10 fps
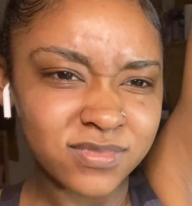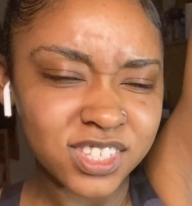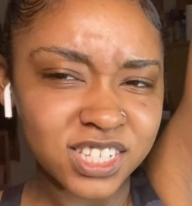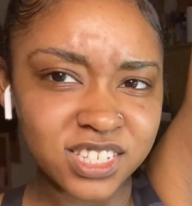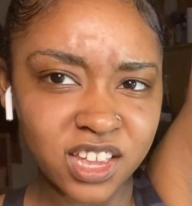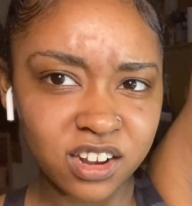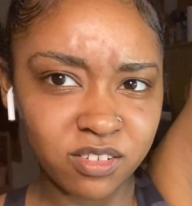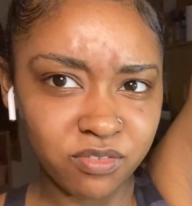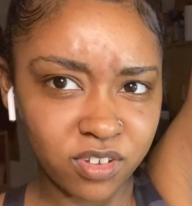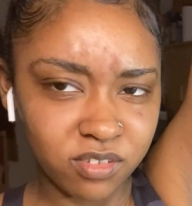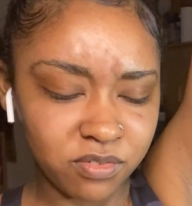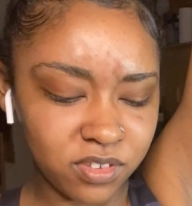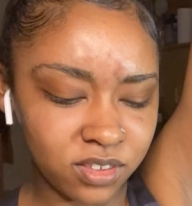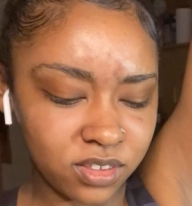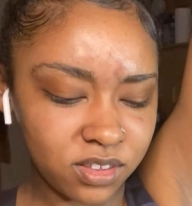This is not a fun
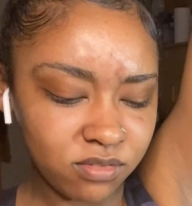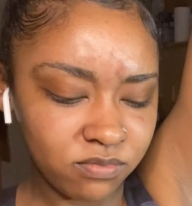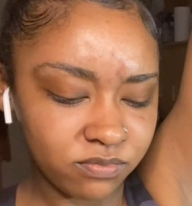feeling.